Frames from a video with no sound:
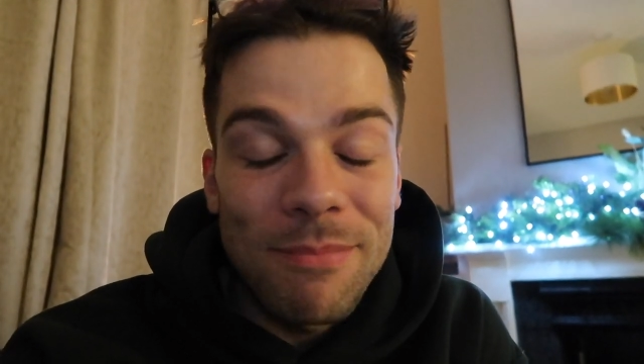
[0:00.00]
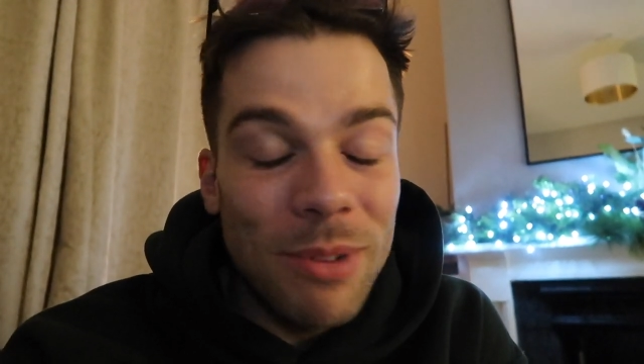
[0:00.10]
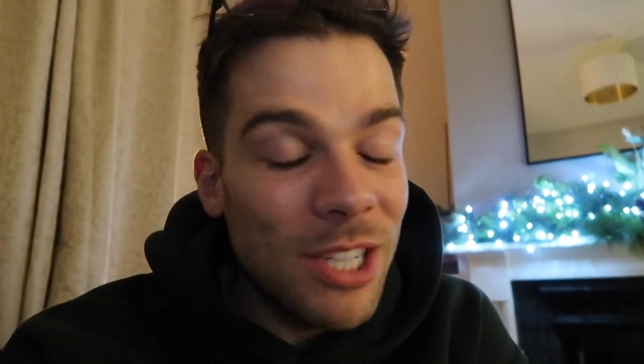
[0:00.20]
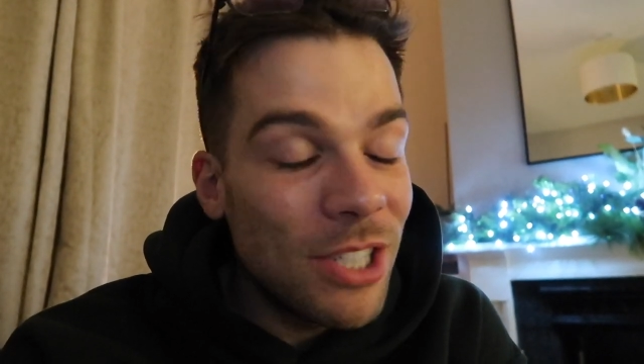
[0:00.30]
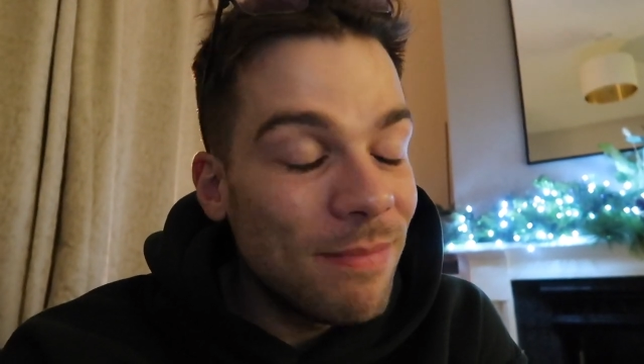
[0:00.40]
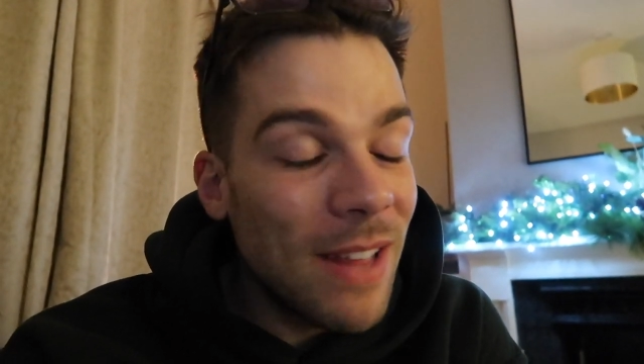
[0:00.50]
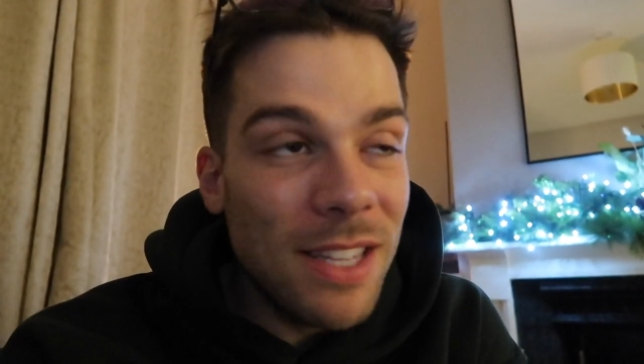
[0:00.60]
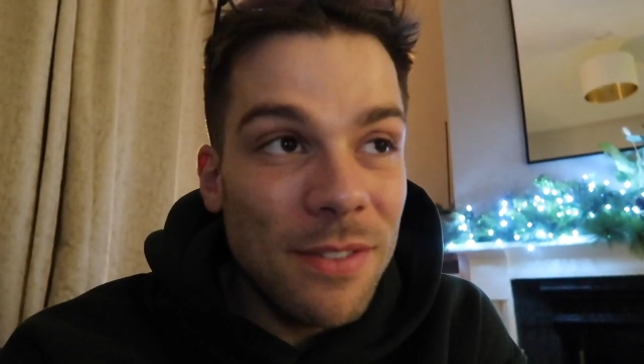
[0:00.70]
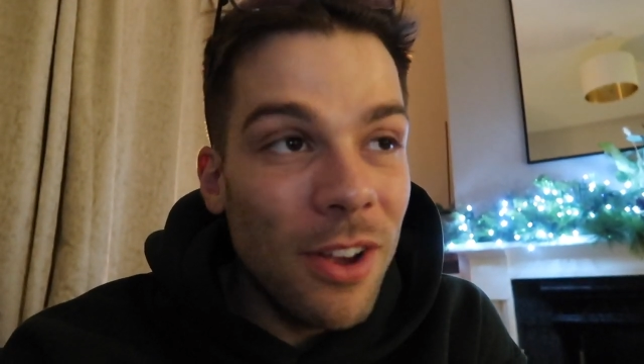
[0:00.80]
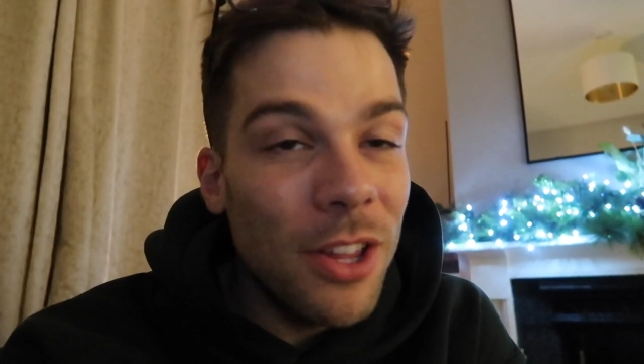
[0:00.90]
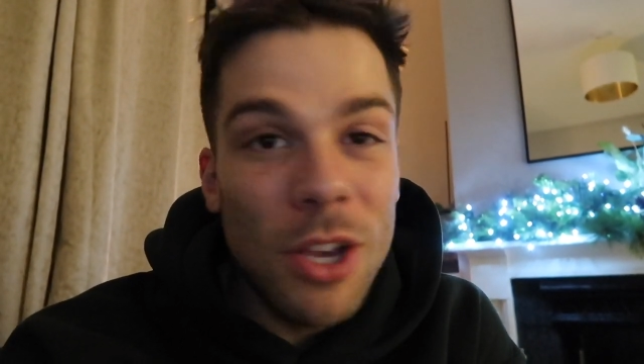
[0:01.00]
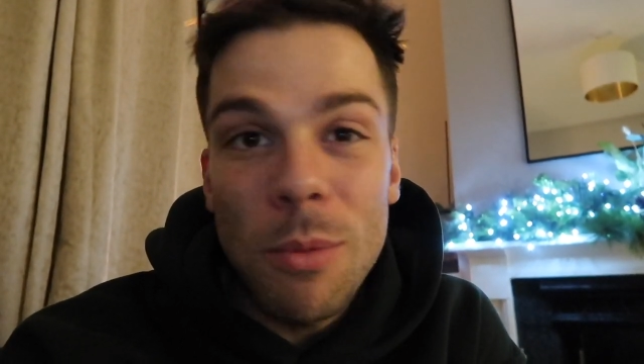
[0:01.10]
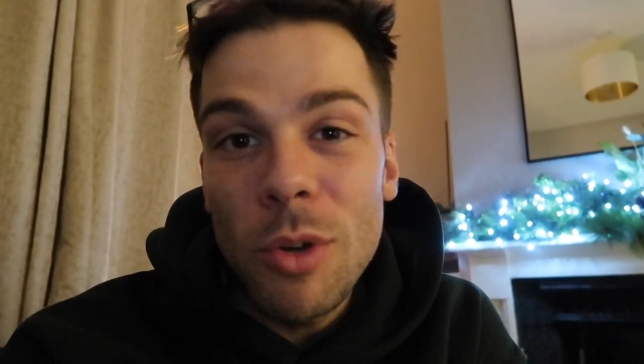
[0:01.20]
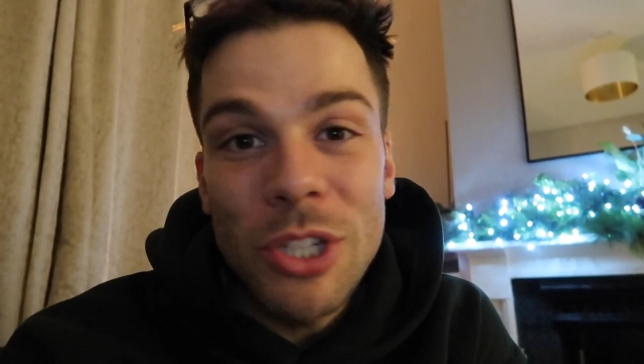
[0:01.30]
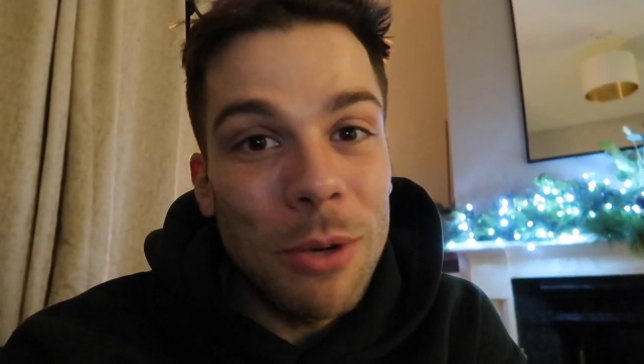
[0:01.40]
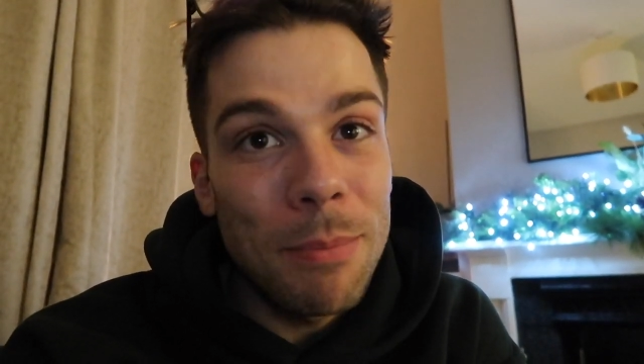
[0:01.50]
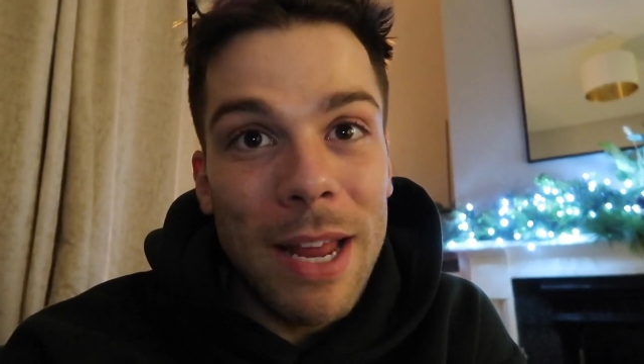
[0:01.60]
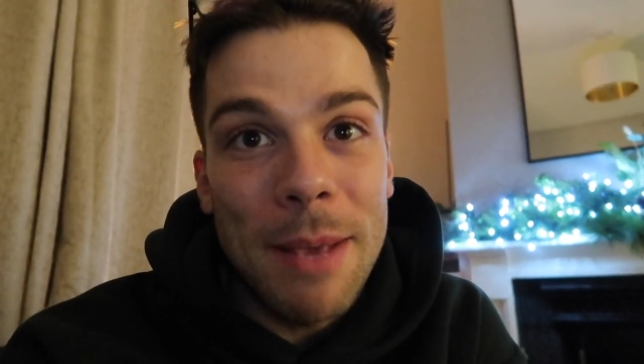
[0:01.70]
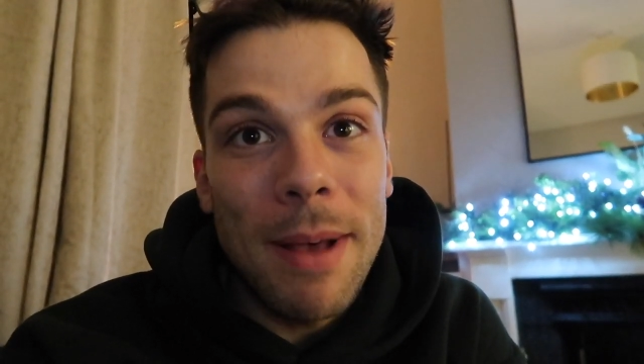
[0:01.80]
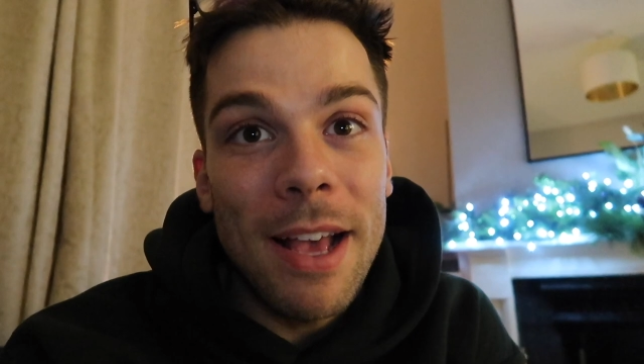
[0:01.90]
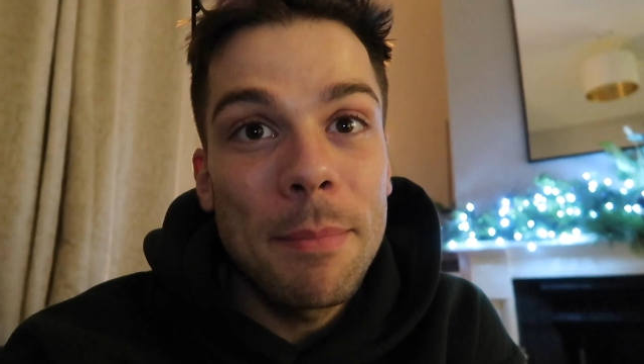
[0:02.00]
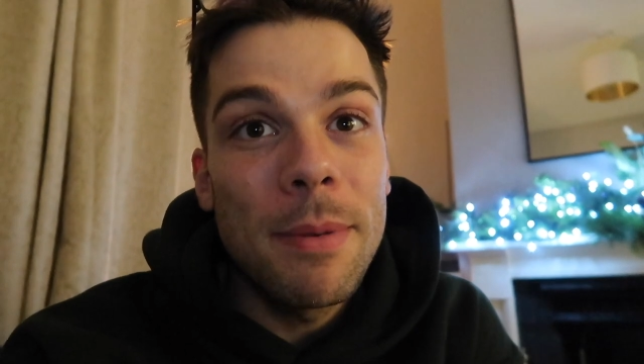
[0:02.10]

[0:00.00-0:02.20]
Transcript: which that's fine, you can watch it on playback,